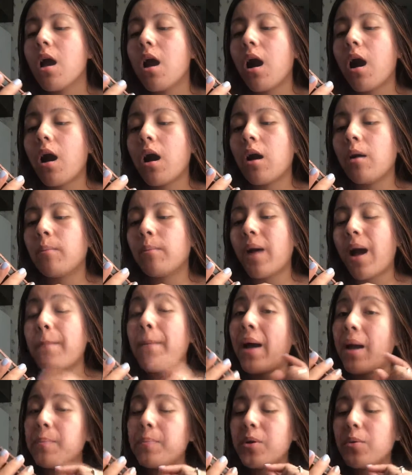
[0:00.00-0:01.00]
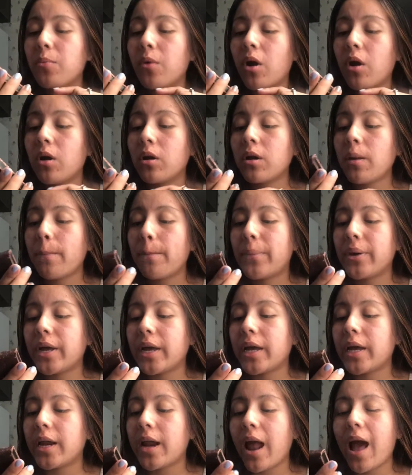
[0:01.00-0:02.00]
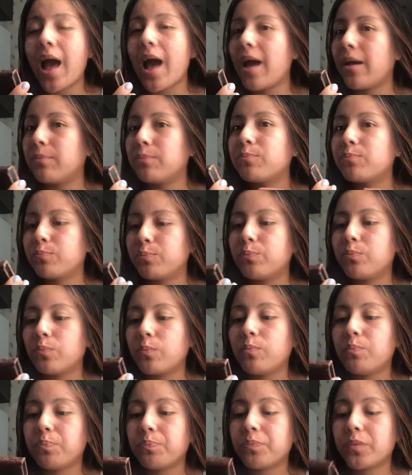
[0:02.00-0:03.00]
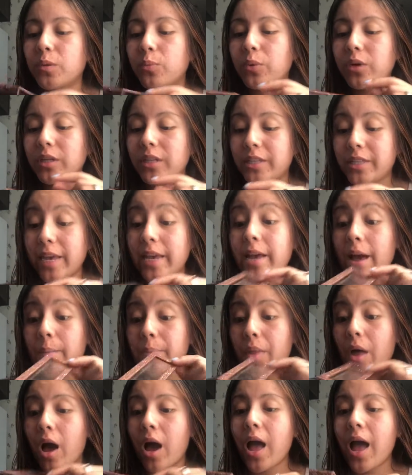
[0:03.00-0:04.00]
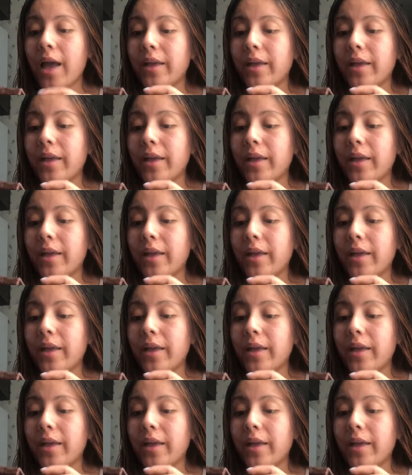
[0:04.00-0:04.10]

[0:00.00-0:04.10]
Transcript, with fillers: Um, I might be wrong, but I really think I'm not.